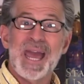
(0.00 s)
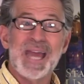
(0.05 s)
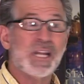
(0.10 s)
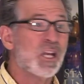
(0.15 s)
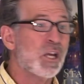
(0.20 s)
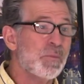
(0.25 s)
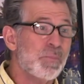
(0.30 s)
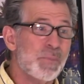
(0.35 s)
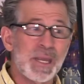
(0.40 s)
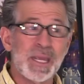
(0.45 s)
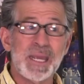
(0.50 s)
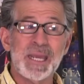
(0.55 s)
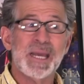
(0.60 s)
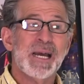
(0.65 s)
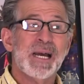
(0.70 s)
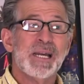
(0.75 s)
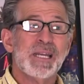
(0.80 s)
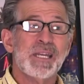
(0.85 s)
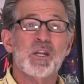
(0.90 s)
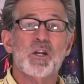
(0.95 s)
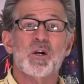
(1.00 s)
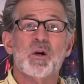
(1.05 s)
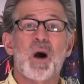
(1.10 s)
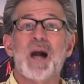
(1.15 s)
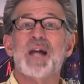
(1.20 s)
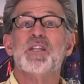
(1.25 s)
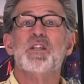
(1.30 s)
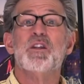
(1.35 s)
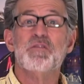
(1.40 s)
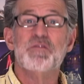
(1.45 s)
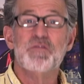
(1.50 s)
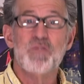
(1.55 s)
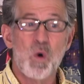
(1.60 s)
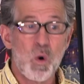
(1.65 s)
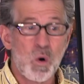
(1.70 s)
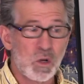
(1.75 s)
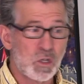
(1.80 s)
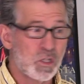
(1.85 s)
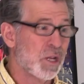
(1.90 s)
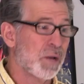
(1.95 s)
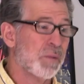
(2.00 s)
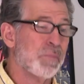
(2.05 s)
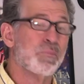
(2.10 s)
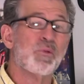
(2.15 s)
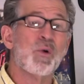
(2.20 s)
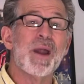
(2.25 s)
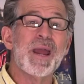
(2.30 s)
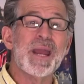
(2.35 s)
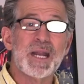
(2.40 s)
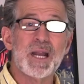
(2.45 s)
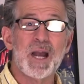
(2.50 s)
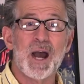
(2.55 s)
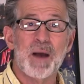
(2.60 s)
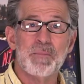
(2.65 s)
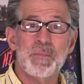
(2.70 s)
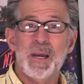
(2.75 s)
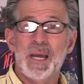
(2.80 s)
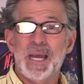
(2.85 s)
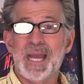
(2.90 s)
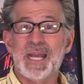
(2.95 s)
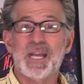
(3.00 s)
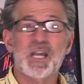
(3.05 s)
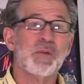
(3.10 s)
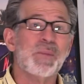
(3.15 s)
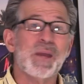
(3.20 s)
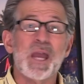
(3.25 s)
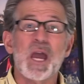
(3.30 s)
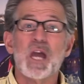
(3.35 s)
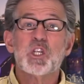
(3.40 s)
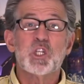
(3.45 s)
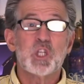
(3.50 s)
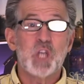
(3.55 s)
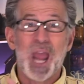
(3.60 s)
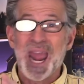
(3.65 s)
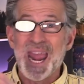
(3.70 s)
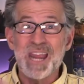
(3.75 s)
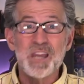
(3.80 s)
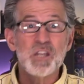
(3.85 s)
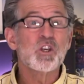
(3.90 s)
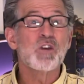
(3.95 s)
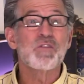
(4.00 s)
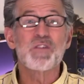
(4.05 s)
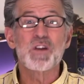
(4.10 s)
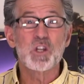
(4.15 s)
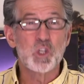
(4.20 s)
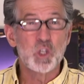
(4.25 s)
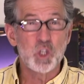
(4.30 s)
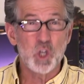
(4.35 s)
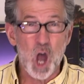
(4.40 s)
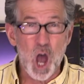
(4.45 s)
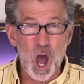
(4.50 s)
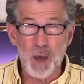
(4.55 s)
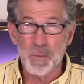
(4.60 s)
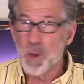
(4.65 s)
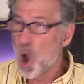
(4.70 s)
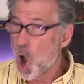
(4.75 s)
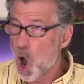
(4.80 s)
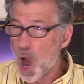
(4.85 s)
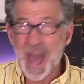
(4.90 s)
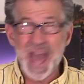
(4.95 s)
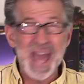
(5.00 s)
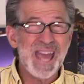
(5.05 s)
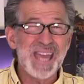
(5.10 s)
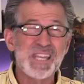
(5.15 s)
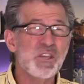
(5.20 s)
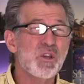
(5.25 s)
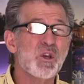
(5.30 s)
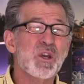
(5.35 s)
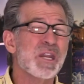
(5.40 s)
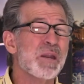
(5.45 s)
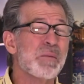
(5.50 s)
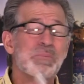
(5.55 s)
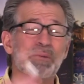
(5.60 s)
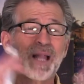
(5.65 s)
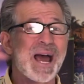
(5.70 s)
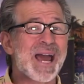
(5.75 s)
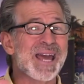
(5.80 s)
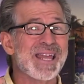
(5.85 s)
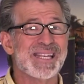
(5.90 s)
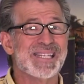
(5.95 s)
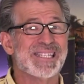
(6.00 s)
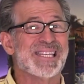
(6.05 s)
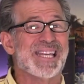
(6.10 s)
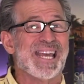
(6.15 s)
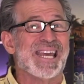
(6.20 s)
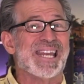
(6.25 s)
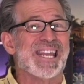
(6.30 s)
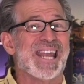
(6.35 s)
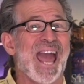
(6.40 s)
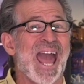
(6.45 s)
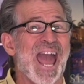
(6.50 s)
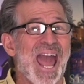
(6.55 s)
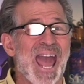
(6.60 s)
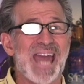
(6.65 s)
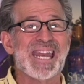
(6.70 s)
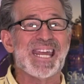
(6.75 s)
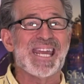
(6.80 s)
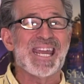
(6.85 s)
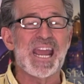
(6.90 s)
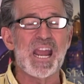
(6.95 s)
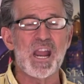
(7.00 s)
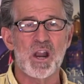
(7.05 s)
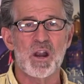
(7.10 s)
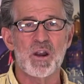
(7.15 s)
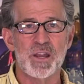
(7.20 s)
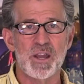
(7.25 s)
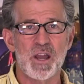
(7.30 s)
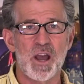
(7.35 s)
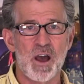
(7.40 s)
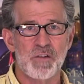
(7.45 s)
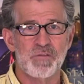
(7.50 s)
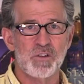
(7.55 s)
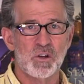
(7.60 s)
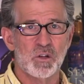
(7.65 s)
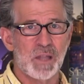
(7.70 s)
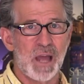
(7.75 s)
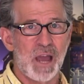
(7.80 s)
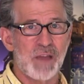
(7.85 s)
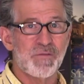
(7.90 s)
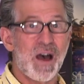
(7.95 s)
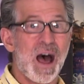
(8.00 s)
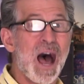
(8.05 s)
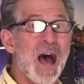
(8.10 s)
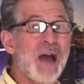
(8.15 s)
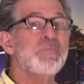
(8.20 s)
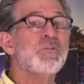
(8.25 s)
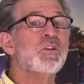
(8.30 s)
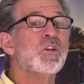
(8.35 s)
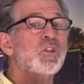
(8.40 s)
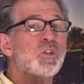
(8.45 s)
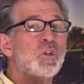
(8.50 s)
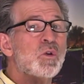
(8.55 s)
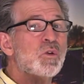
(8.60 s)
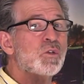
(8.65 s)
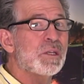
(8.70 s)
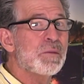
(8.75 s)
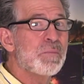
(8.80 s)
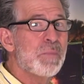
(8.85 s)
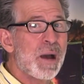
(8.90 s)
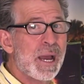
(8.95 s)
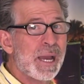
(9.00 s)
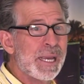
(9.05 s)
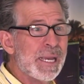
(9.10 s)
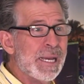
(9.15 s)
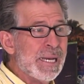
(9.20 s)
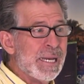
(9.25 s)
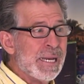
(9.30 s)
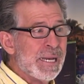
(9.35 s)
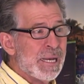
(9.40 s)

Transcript: It could be, you know, a divorce, a breakup. It could be a change of a job. Eh, you can apply this in any area of your life. I'm just using my